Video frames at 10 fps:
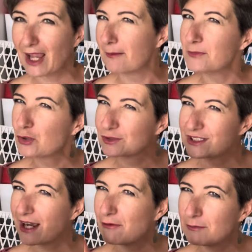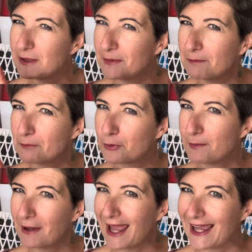I'm not terribly pre
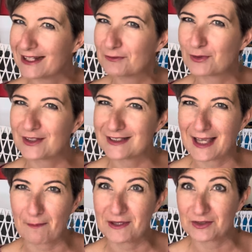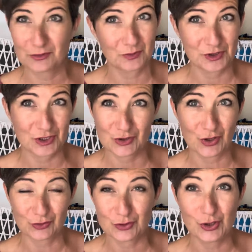prepared for this episode, which is
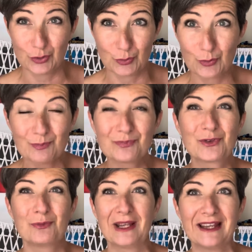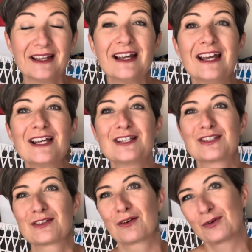not new to me,
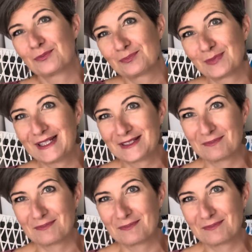so please